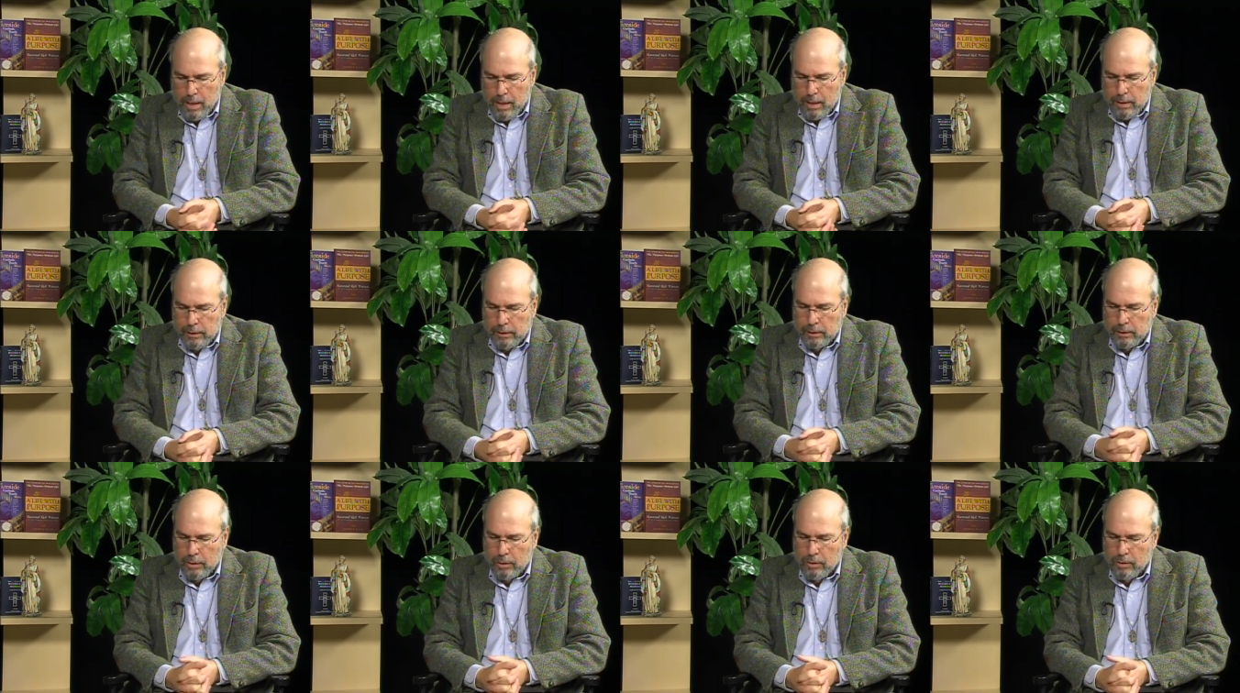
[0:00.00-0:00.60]

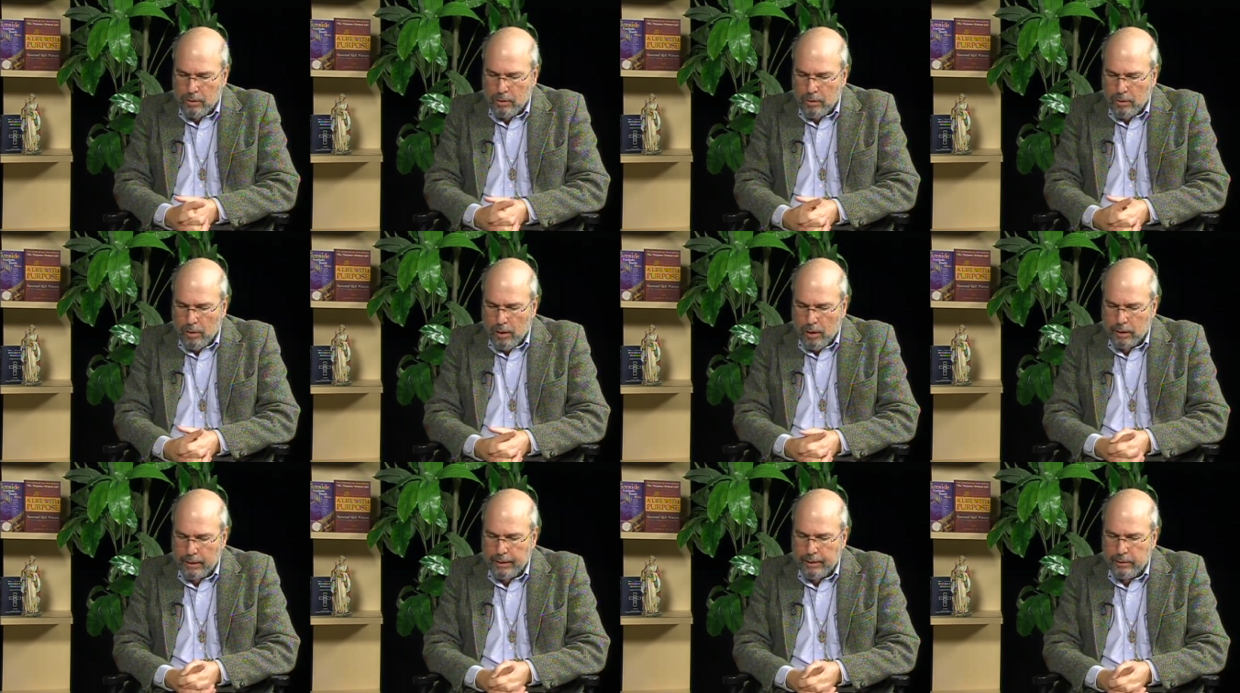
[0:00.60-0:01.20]
So
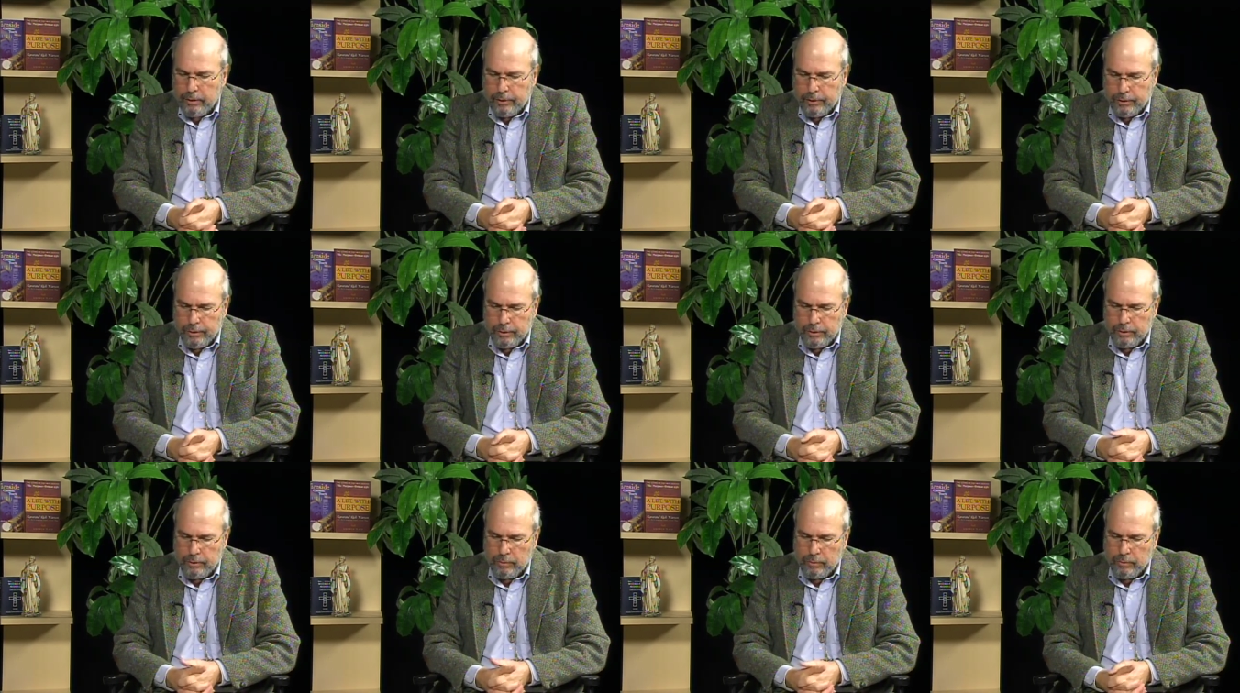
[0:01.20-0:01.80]
all I could
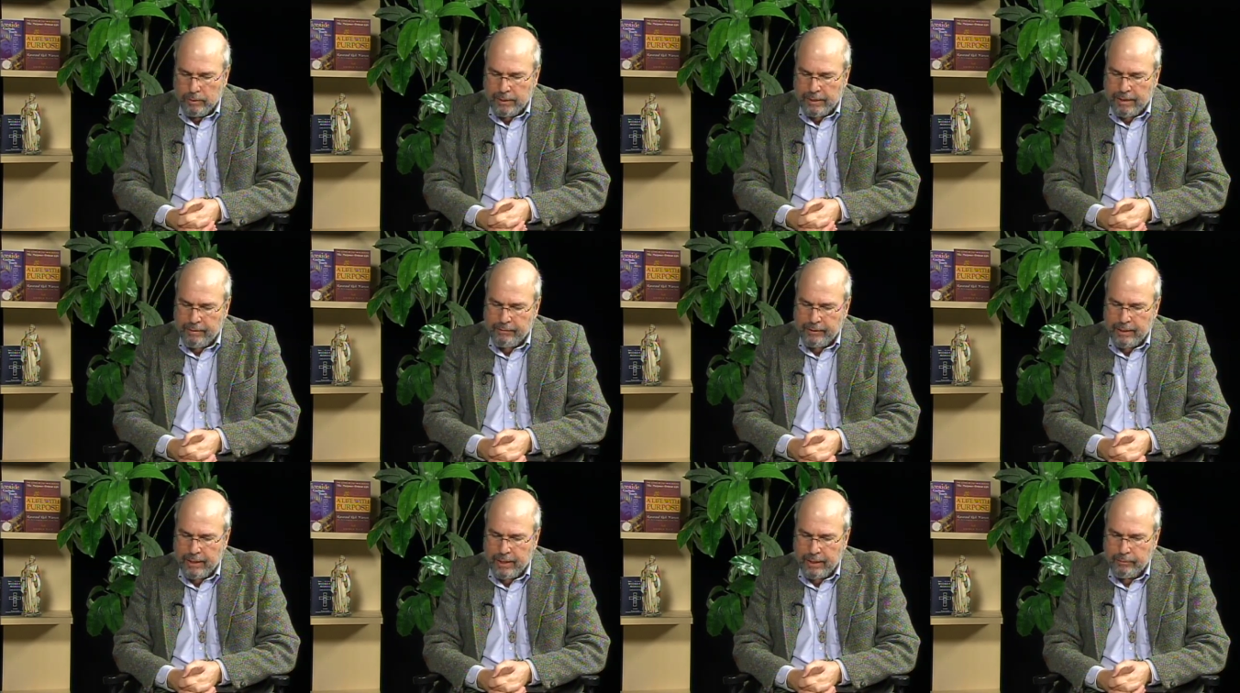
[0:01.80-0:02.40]
do was
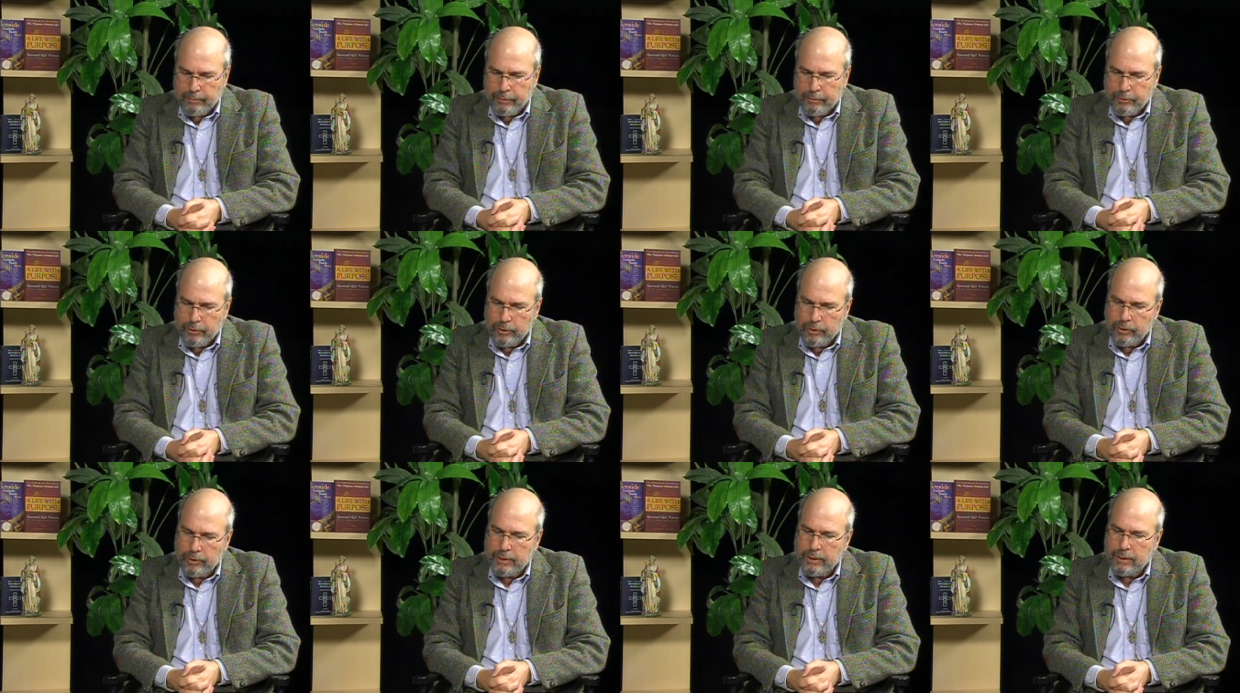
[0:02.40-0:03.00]
every night before
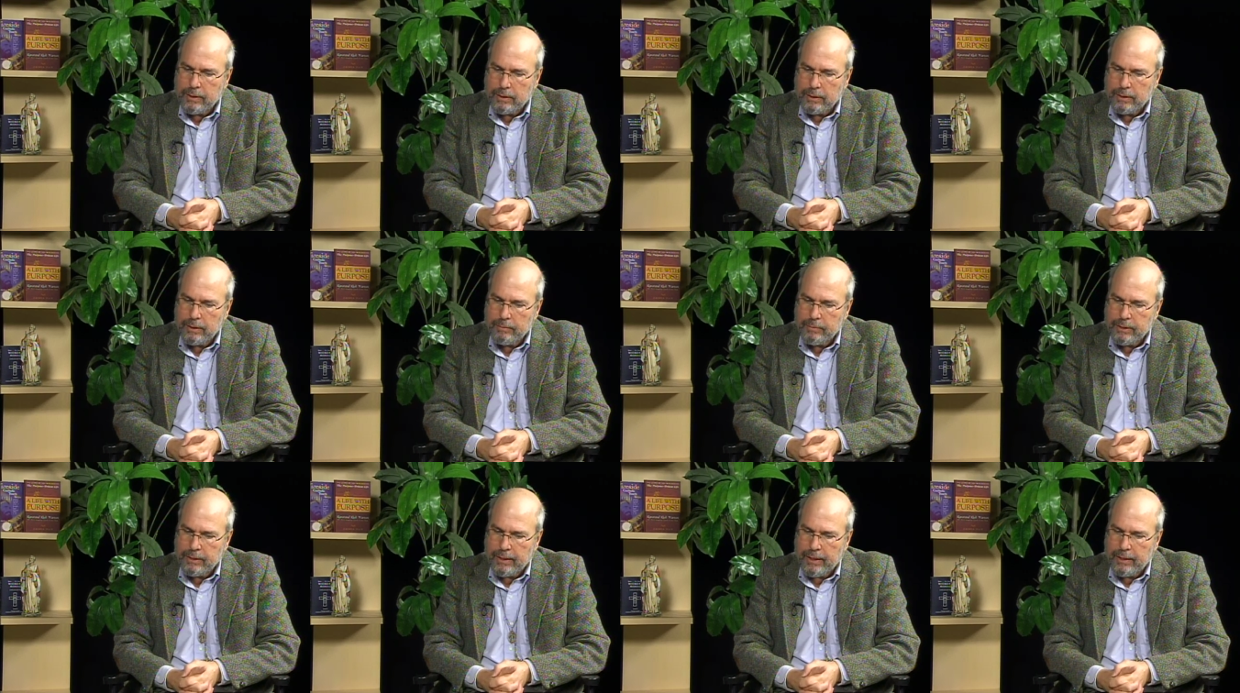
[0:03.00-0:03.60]
going to
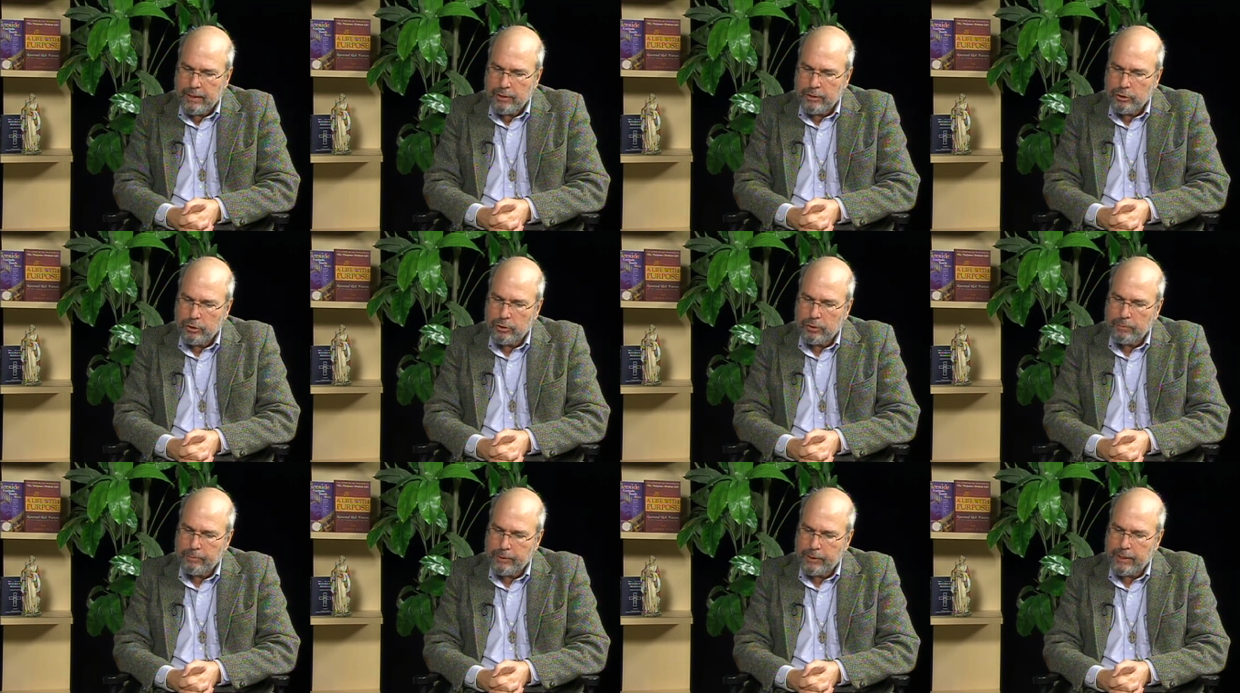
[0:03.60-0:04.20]
sleep say a
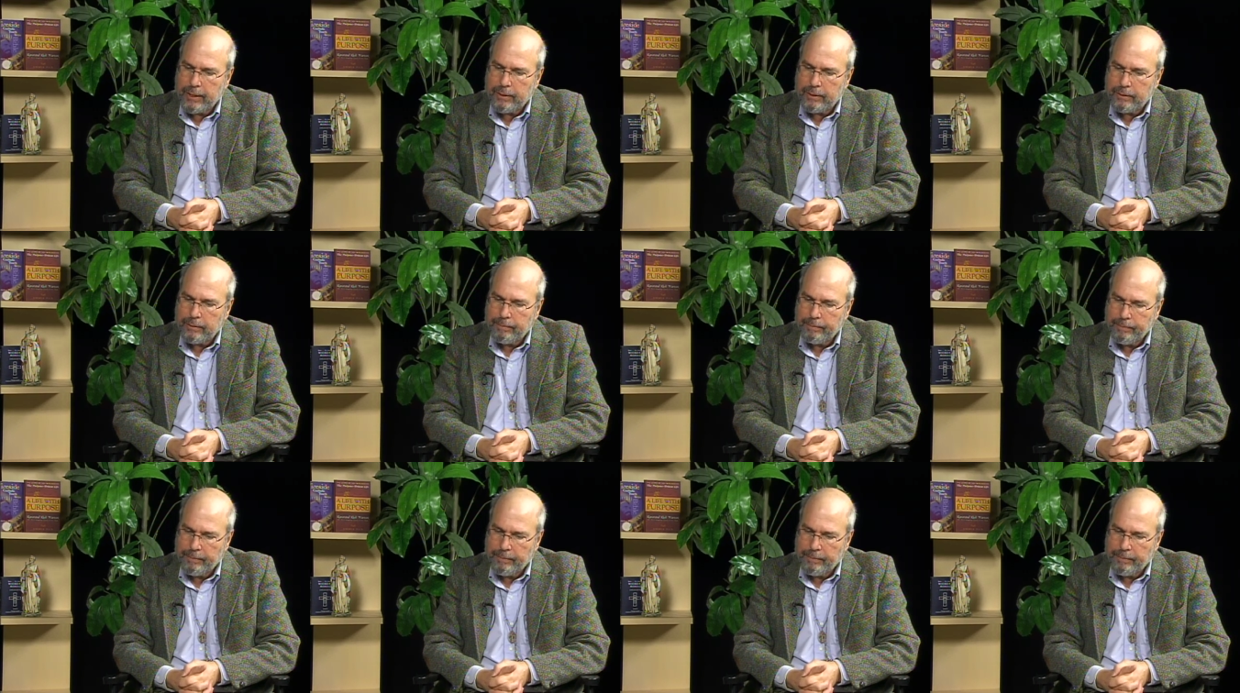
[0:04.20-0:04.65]
short prayer